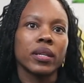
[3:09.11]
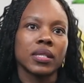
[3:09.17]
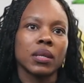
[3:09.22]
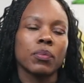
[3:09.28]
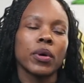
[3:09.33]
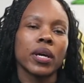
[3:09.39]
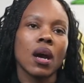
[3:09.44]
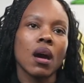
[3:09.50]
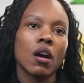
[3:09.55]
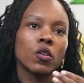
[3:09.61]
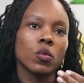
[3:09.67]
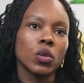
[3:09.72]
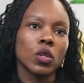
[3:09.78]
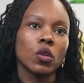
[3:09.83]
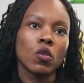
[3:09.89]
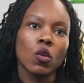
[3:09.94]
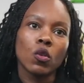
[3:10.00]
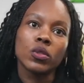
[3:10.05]
It's about how do
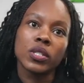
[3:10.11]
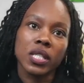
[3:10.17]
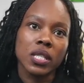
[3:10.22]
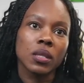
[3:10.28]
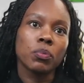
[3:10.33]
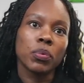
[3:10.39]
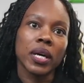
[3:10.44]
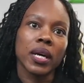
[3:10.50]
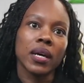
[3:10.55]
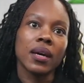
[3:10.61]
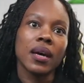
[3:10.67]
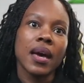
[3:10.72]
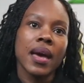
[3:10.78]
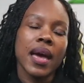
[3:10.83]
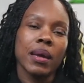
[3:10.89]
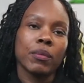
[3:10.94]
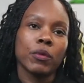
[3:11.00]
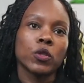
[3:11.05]
we go deeper
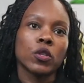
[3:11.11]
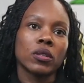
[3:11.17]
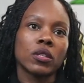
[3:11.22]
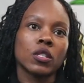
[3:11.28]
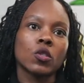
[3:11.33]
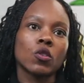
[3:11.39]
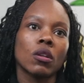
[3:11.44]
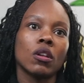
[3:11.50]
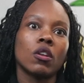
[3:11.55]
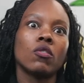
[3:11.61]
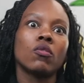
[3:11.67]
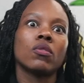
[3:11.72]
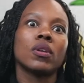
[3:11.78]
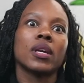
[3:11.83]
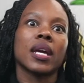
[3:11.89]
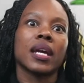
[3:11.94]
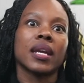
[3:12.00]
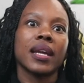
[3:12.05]
and make sure that the scholar
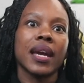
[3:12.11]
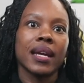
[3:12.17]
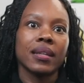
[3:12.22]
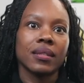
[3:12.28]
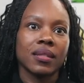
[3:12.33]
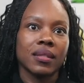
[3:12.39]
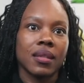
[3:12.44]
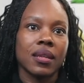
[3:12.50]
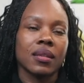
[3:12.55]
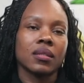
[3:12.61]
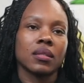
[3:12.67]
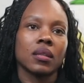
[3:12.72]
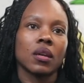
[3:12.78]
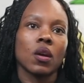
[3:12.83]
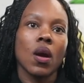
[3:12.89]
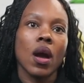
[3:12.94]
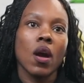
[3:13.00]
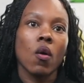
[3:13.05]
really understands and
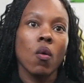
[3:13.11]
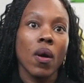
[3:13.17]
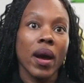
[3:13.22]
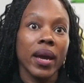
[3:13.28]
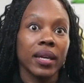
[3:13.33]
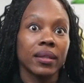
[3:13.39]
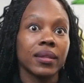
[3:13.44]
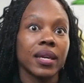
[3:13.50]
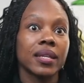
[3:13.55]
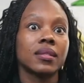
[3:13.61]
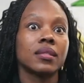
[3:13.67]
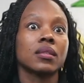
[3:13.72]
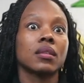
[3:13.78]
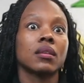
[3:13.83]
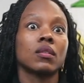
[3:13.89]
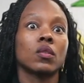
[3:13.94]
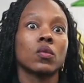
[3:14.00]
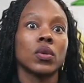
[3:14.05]
acquired that
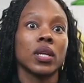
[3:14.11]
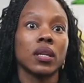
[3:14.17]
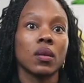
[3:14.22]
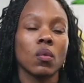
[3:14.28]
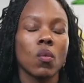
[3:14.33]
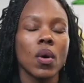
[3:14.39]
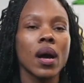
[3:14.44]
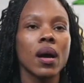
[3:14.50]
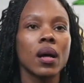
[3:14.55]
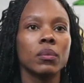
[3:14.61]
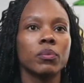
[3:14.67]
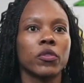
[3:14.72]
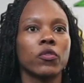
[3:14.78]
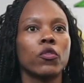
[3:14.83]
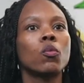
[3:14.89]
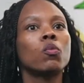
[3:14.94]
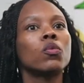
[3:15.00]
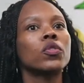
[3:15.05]
skill really well
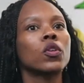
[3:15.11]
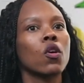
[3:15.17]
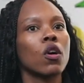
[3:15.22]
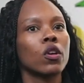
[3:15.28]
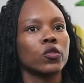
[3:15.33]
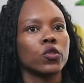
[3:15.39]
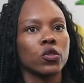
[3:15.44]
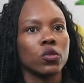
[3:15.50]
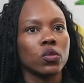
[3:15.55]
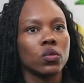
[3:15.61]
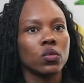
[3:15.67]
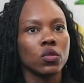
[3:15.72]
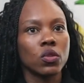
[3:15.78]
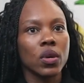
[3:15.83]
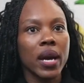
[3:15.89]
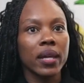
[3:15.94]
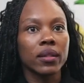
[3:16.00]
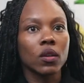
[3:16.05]
before moving on to
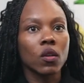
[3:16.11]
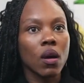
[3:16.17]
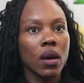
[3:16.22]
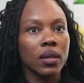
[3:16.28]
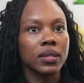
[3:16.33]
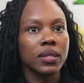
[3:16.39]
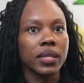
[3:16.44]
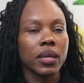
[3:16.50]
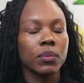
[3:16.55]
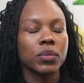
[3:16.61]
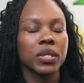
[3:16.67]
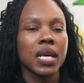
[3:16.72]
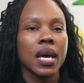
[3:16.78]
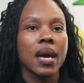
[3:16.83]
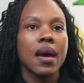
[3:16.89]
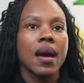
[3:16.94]
other concepts